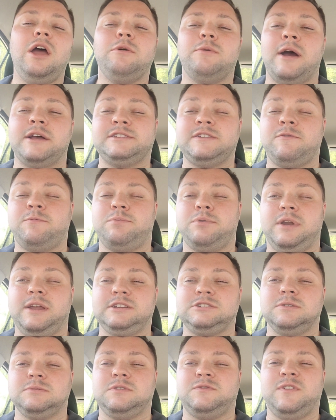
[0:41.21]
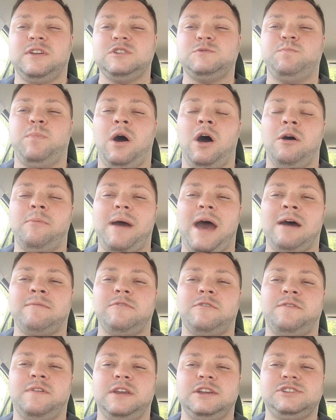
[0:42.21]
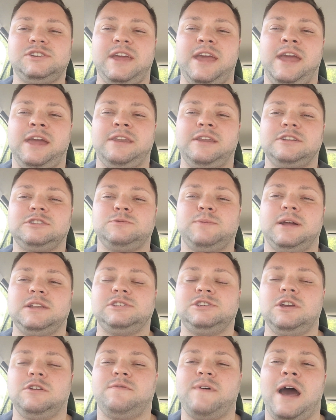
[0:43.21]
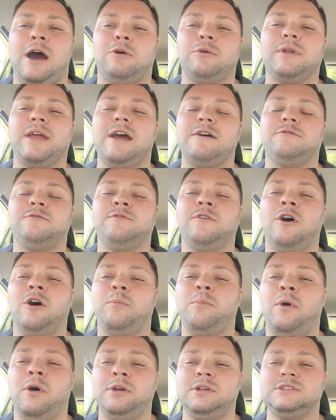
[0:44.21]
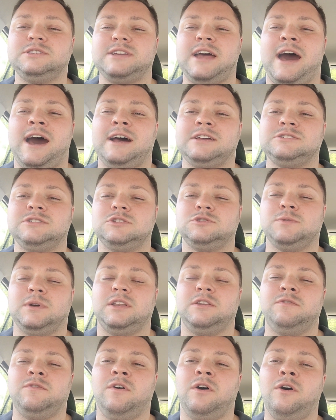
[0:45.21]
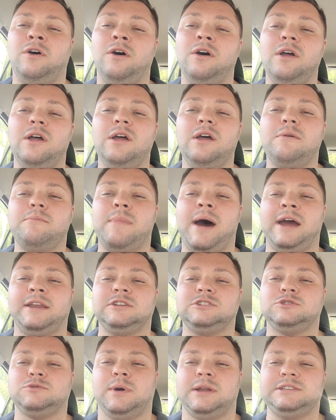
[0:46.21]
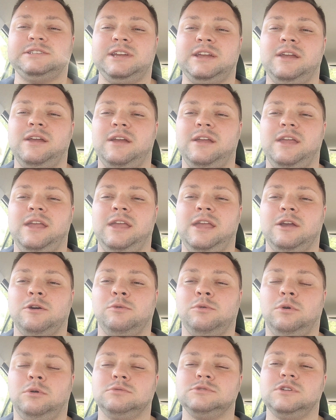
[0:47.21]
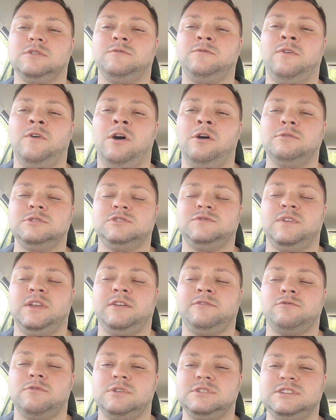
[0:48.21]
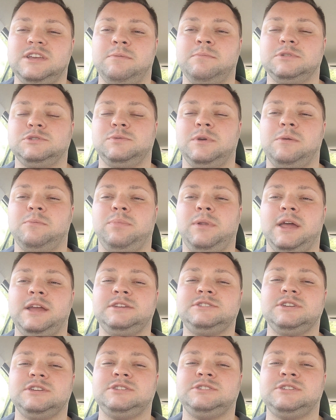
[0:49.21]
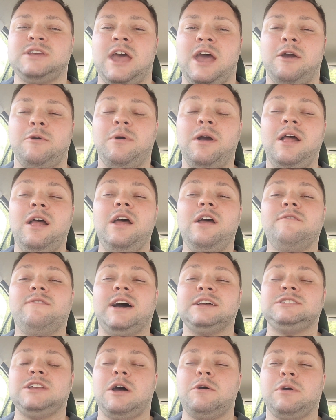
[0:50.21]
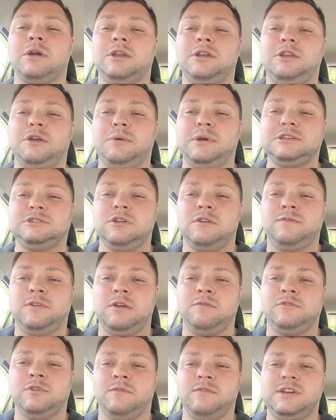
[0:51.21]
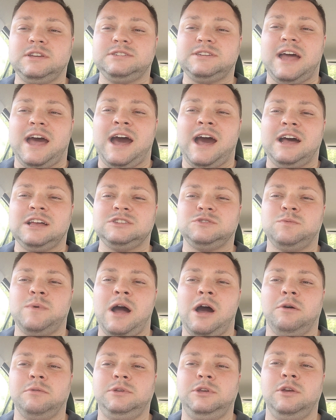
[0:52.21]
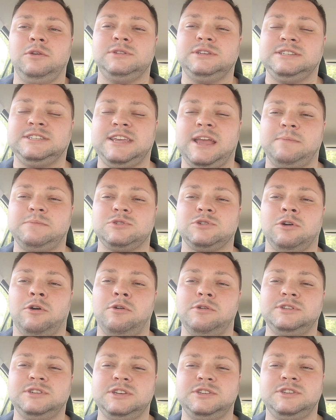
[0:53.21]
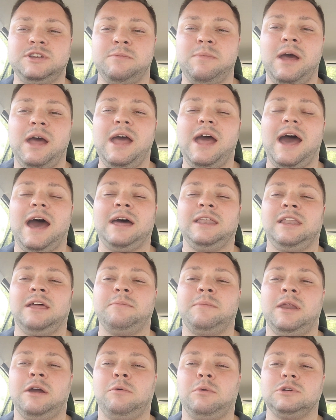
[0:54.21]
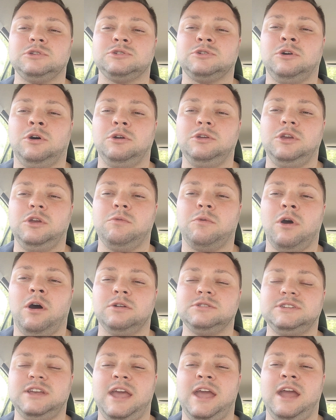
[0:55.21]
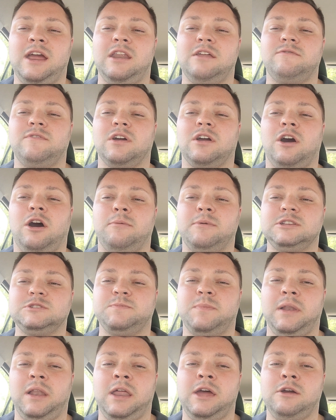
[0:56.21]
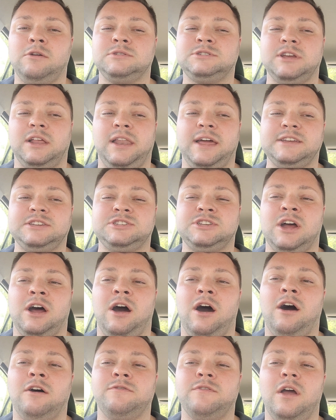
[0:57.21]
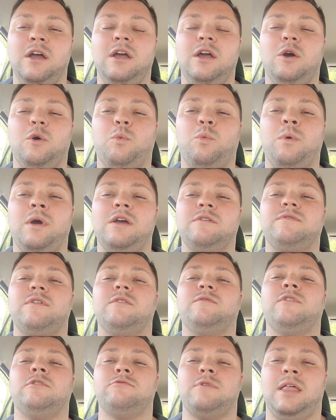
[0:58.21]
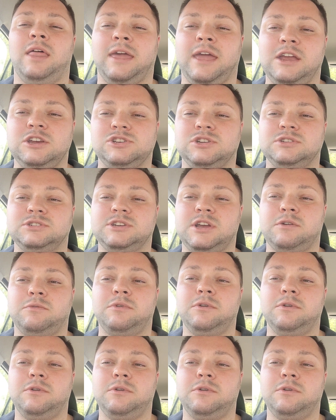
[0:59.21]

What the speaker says: Whereas if I predict them to finish bottom and they finished in 20th, I'll get 4 points, as 24 minus 20 equals 4, which is the difference in between places. So that's how we're going to do it. So if you've done this as well, use the same scoring system and let me know what score you got in the comments below. So let's start off with the relegation zone.